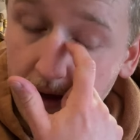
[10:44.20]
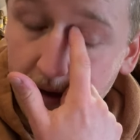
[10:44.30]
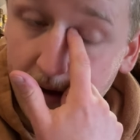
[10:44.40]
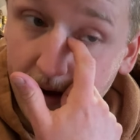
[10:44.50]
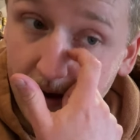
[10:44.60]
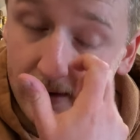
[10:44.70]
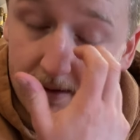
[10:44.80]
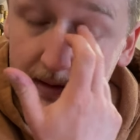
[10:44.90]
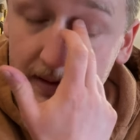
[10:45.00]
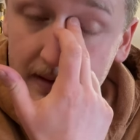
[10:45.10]

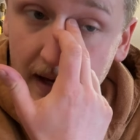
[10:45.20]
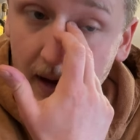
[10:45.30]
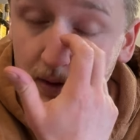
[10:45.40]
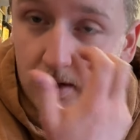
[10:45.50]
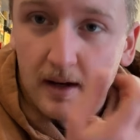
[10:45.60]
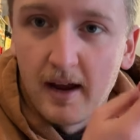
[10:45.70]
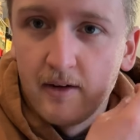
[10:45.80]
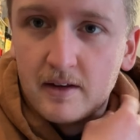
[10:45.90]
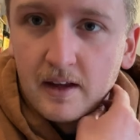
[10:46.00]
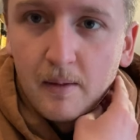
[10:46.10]
And I also didn't hear
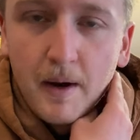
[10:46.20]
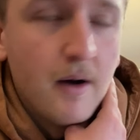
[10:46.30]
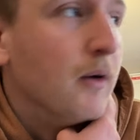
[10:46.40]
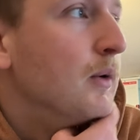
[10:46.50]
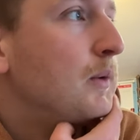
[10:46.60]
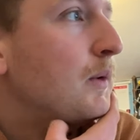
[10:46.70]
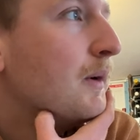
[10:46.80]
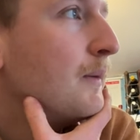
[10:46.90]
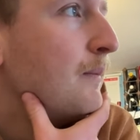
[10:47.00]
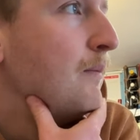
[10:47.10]
anything about
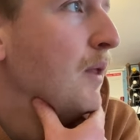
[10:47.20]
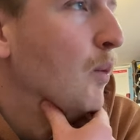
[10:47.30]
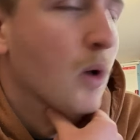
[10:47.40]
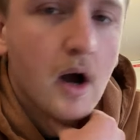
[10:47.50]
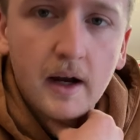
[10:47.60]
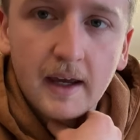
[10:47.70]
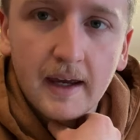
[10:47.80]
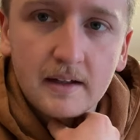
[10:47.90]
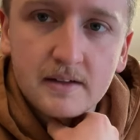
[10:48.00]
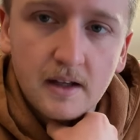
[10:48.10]

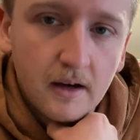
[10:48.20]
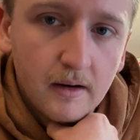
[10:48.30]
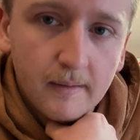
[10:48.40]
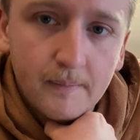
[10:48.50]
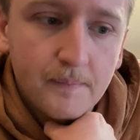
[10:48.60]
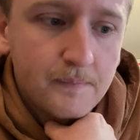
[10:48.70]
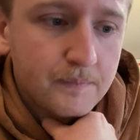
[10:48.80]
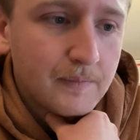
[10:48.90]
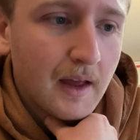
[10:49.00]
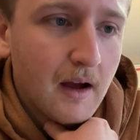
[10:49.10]
working, so
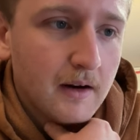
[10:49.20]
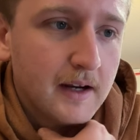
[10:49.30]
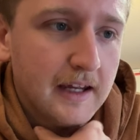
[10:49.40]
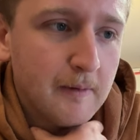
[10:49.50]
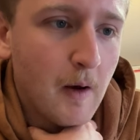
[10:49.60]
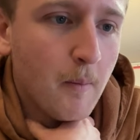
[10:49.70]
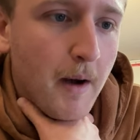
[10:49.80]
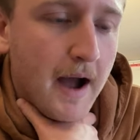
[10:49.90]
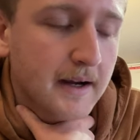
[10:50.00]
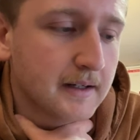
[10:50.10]
I'm going to email
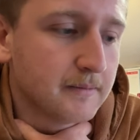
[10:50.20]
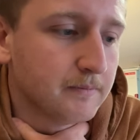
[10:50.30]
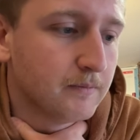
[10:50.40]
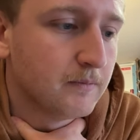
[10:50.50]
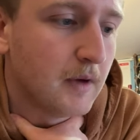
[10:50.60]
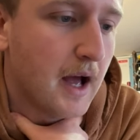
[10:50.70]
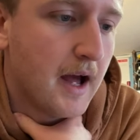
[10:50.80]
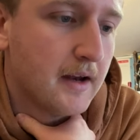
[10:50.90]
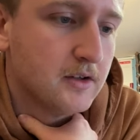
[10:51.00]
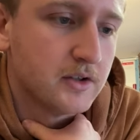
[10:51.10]
back
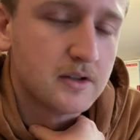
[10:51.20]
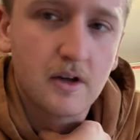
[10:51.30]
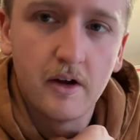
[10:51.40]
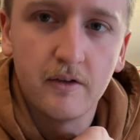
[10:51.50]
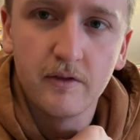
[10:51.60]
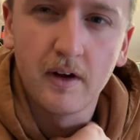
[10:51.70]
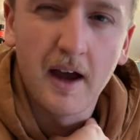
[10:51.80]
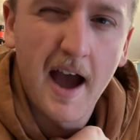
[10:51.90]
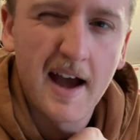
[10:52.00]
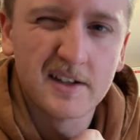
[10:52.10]
and just kind of
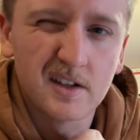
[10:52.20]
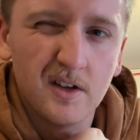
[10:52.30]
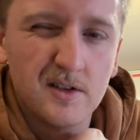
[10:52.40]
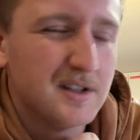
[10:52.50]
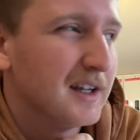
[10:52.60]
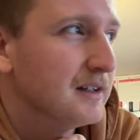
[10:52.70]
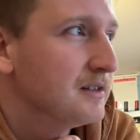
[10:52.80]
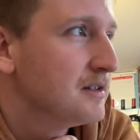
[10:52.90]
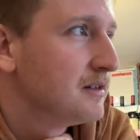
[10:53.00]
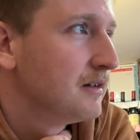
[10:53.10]
ask those
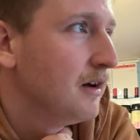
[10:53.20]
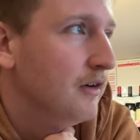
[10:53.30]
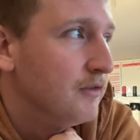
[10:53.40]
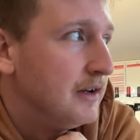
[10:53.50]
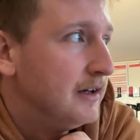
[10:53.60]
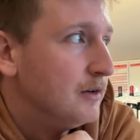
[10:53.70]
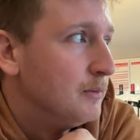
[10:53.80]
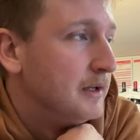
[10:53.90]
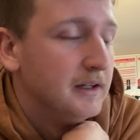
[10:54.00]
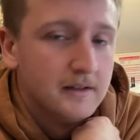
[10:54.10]
things. Hopefully he'll
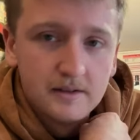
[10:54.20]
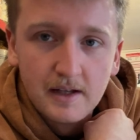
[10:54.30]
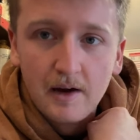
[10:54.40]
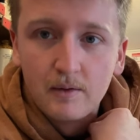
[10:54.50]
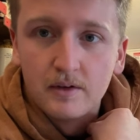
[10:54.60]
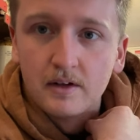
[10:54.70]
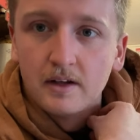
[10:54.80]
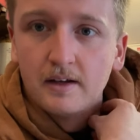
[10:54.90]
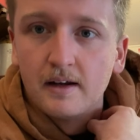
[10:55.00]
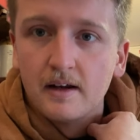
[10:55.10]
be sound
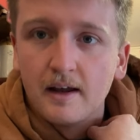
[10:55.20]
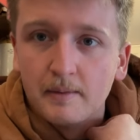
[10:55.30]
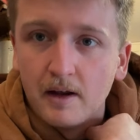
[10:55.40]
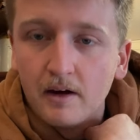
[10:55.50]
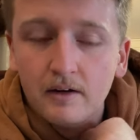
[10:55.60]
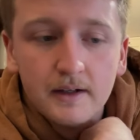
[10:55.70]
and let me know.